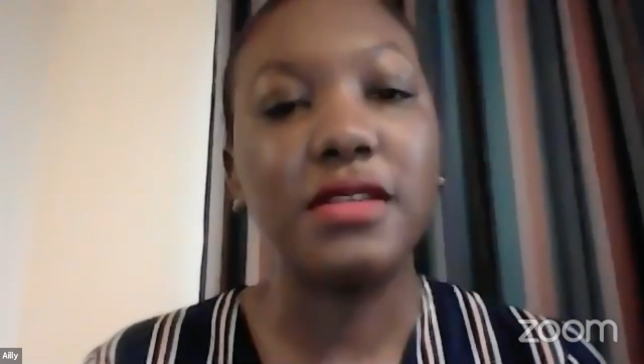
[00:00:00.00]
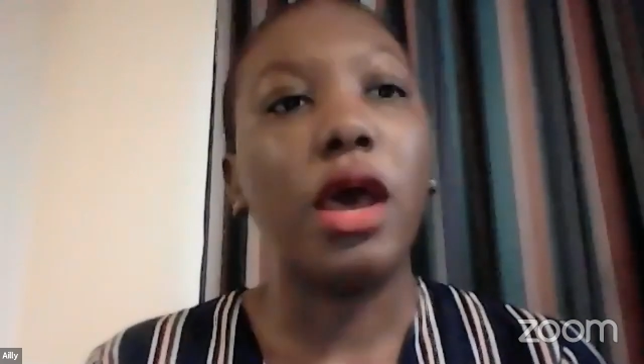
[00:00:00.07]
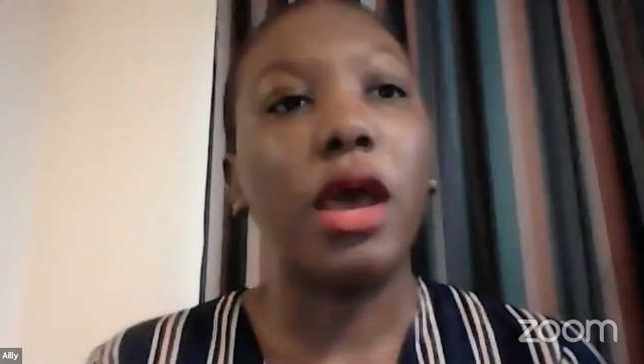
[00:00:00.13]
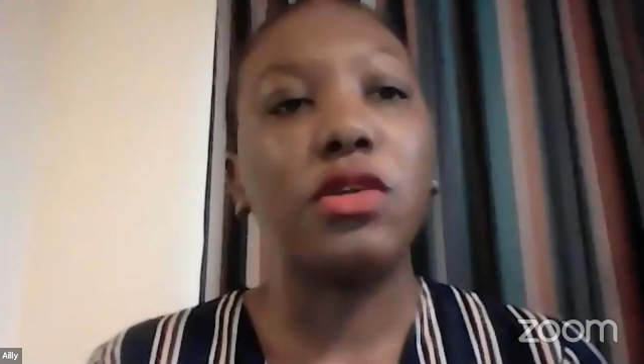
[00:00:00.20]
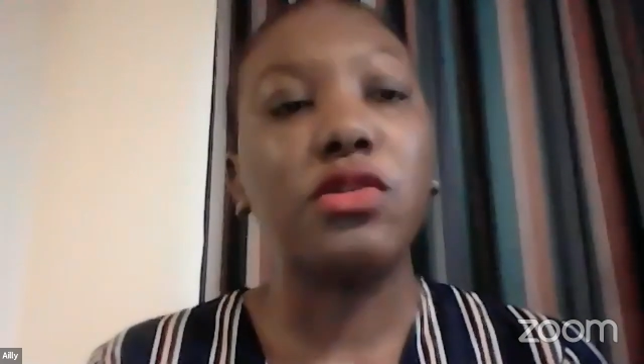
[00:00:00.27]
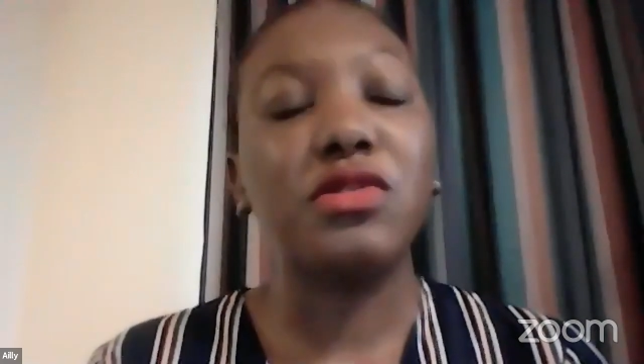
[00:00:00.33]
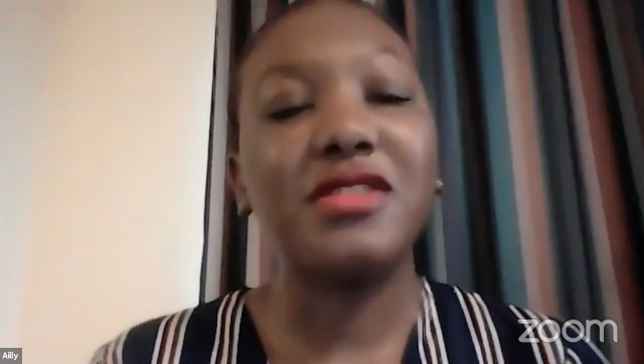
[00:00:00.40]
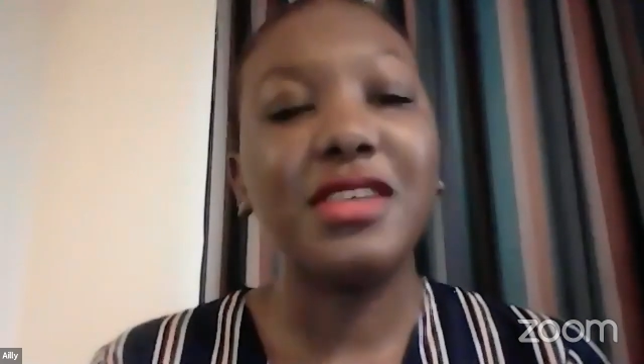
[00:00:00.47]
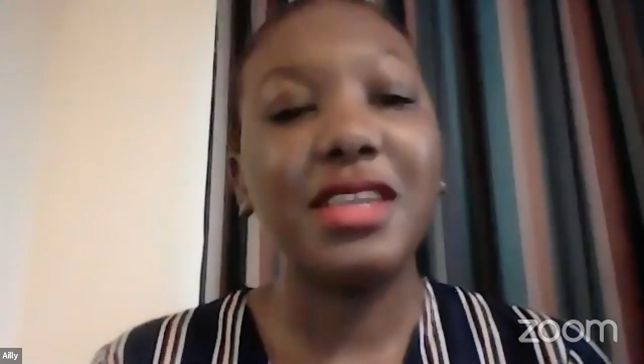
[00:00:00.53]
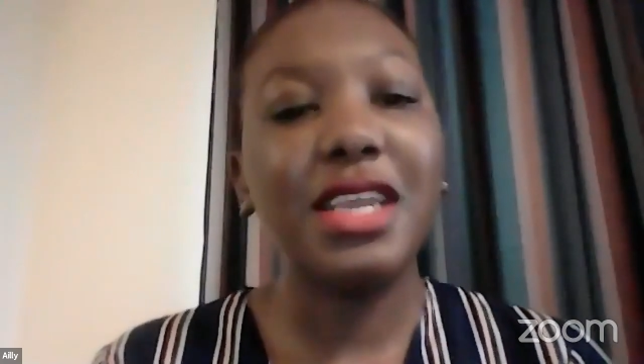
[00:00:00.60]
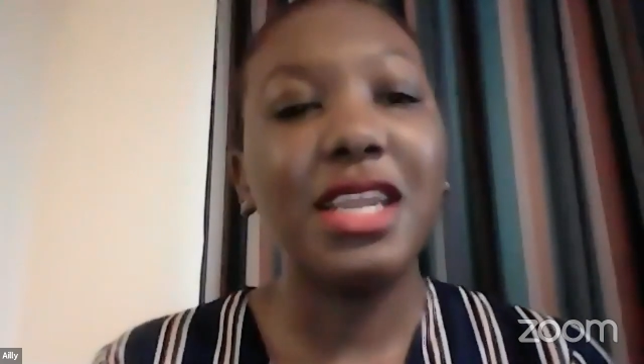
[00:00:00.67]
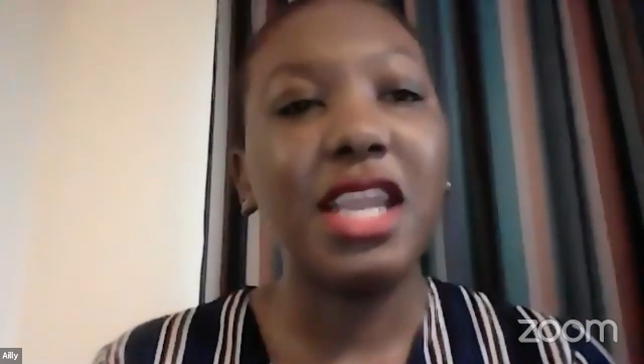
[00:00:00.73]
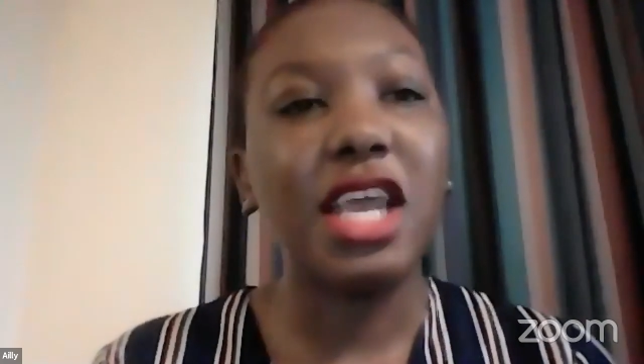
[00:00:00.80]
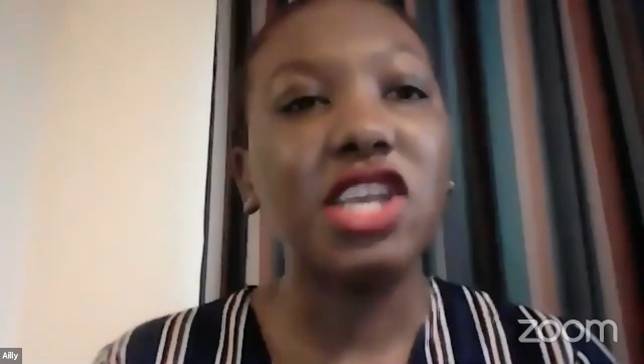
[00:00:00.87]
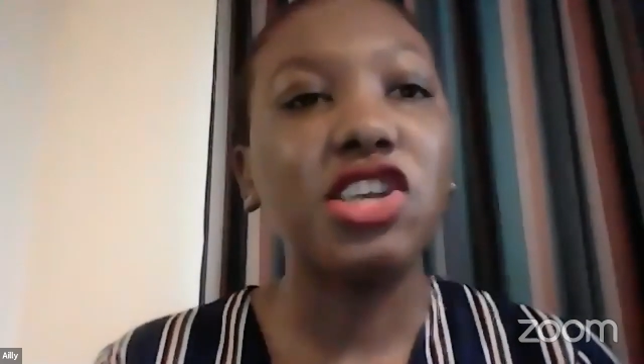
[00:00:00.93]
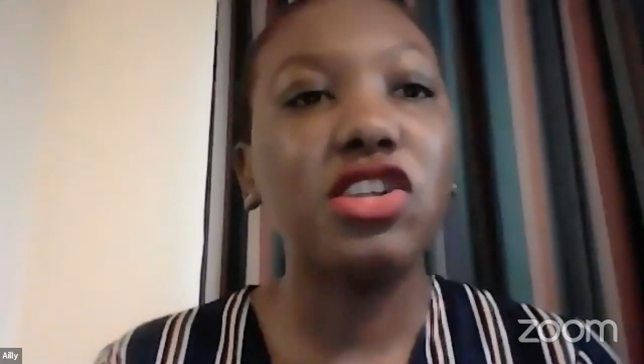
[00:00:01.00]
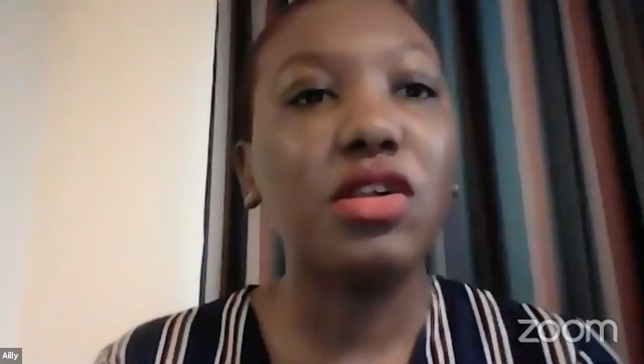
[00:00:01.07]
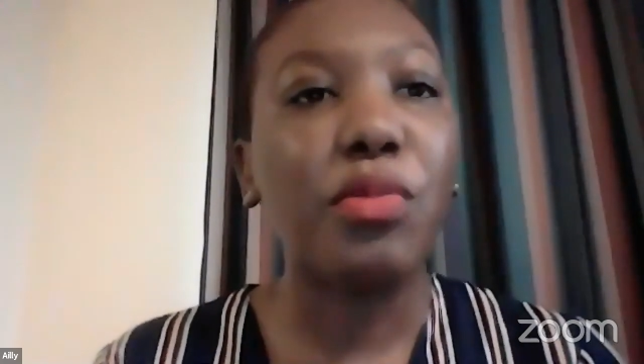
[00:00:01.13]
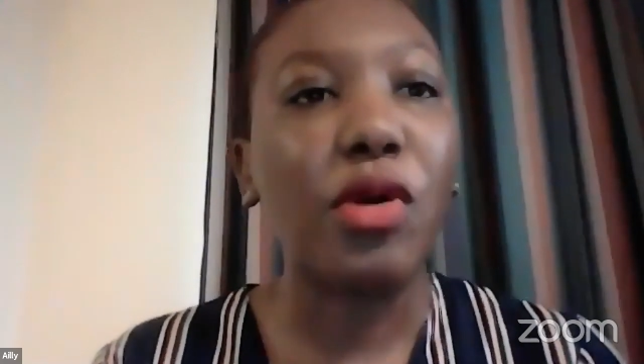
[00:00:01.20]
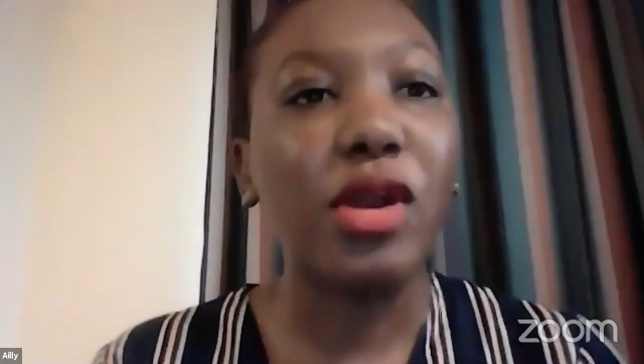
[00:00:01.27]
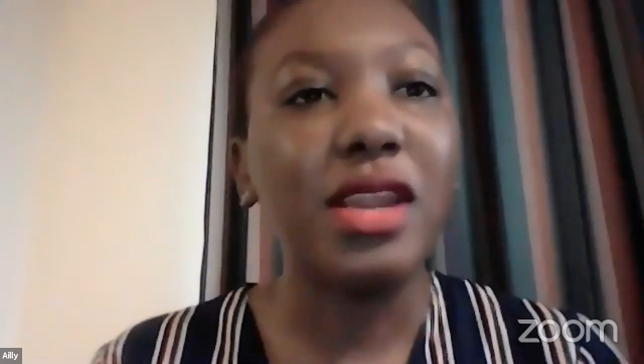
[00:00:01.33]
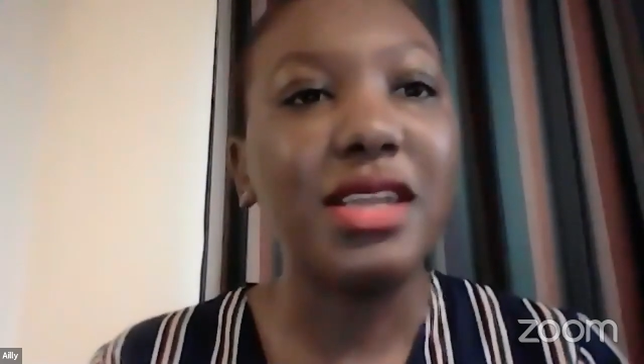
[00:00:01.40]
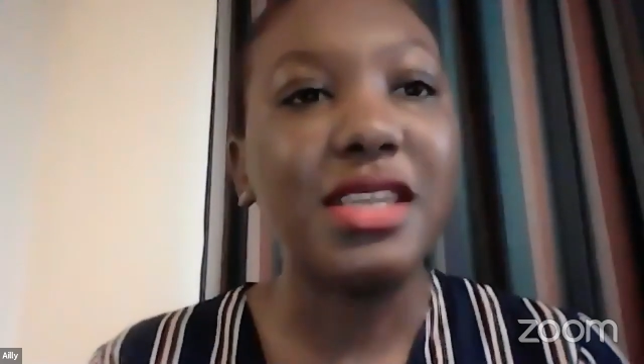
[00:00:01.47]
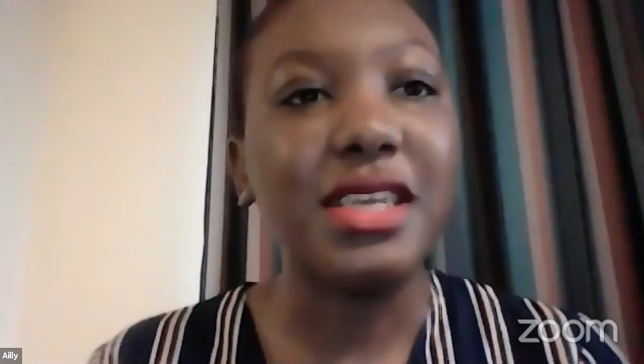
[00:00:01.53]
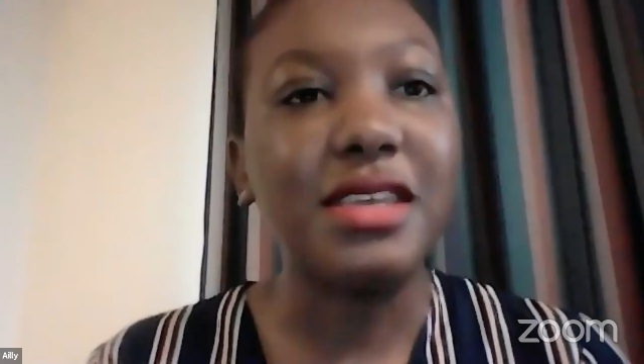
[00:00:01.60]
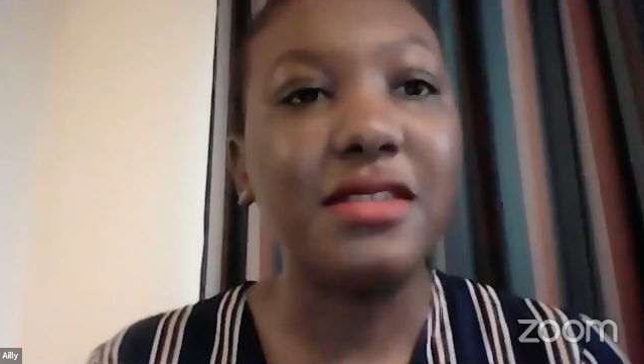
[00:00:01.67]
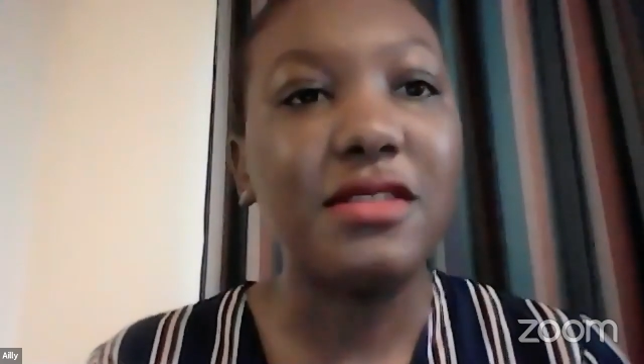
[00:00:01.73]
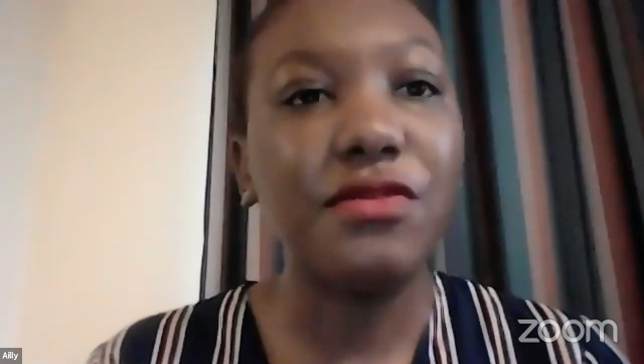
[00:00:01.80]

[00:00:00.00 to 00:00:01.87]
And concerning national politics,